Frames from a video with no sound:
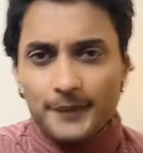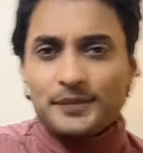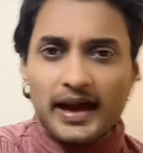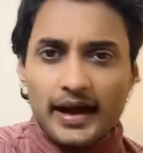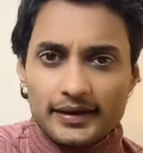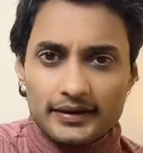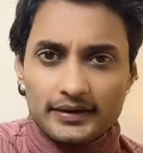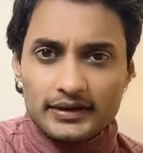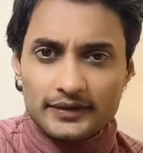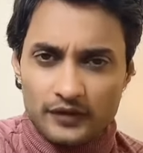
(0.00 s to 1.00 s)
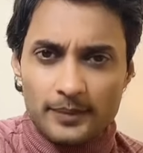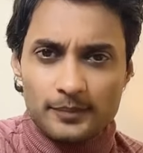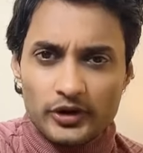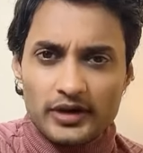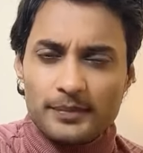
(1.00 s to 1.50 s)
And they've
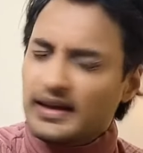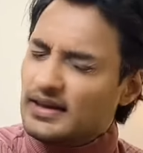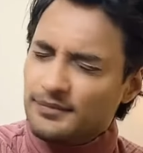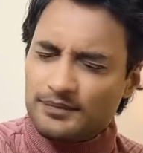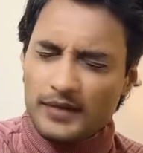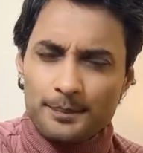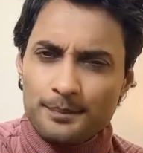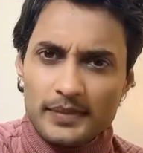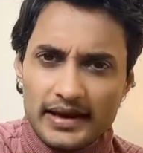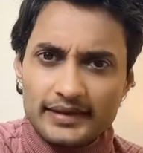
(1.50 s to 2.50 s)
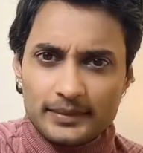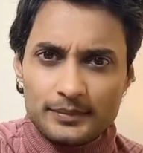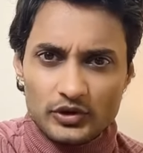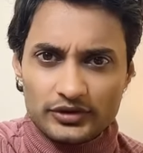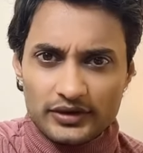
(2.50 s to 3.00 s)
uploaded many amazing
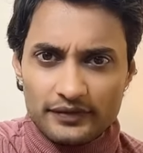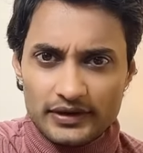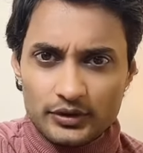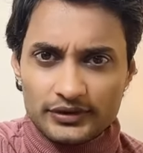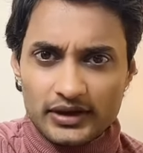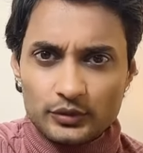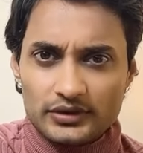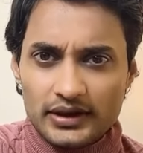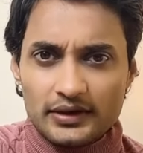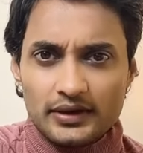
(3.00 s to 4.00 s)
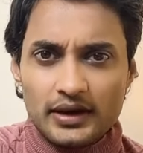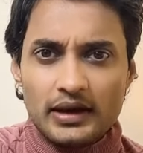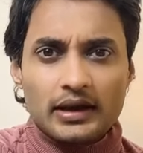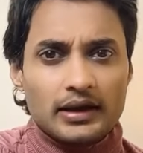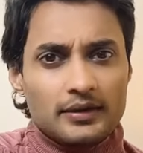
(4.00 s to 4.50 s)
music videos out there.
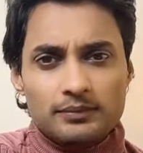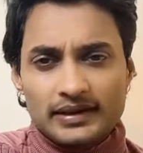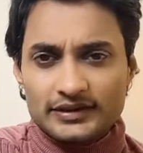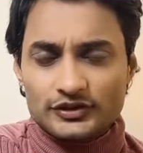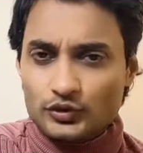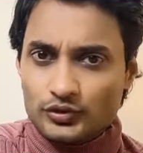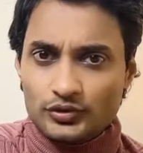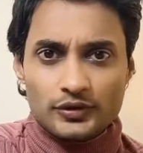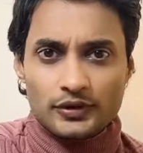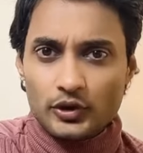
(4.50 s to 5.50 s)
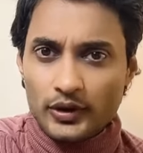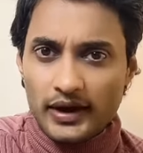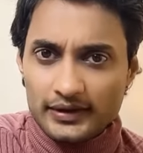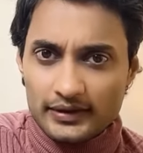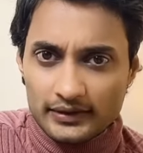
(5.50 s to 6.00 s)
Please do go
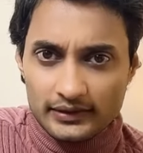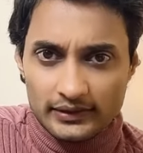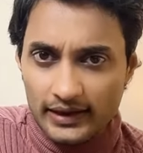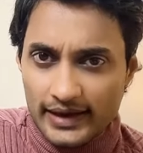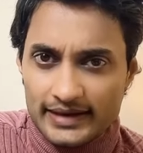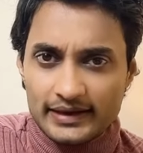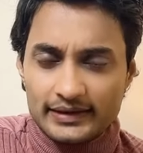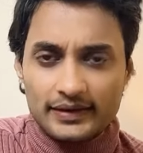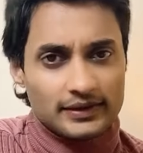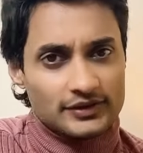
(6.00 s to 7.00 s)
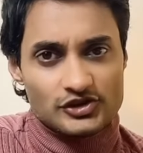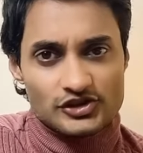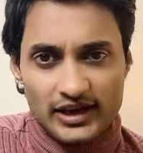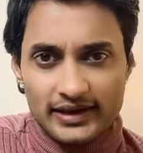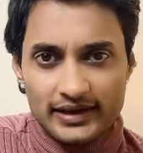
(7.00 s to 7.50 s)
and like it,
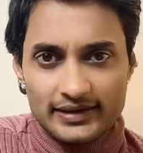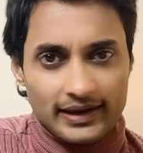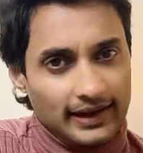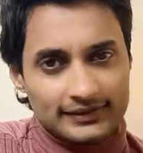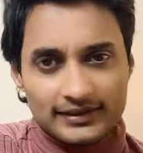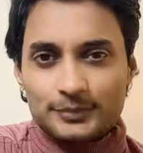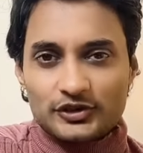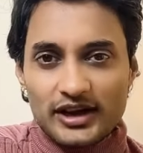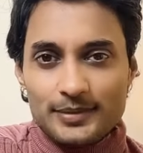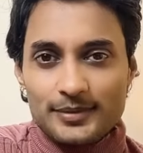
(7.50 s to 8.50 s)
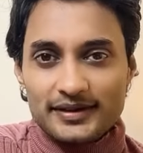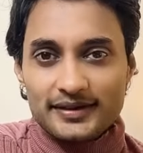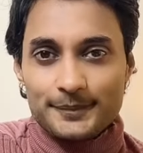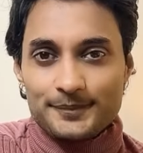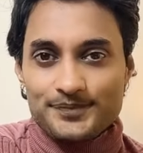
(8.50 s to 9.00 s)
share it, and subscribe it.
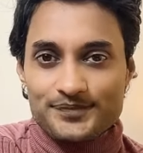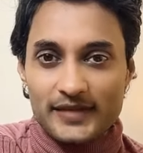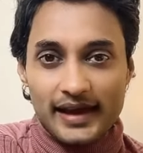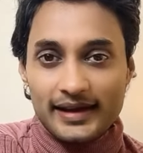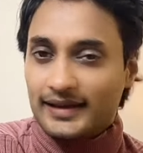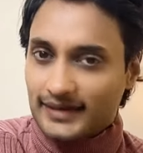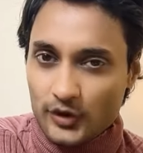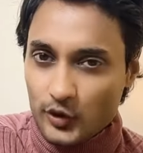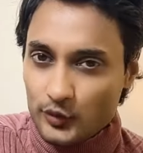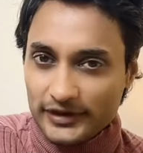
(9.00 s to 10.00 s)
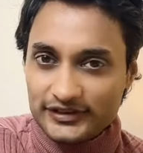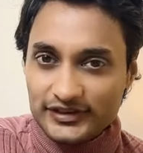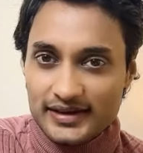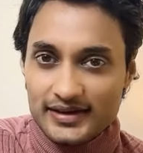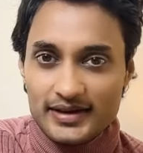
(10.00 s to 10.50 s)
And as I always
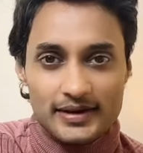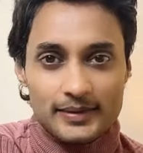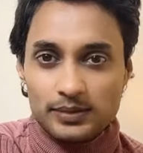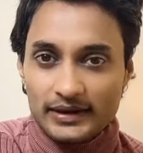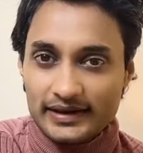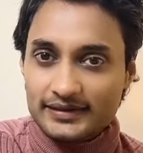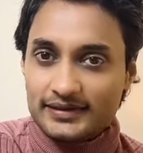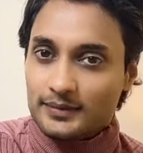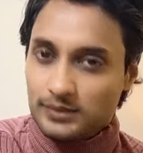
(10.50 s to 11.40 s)
say, please,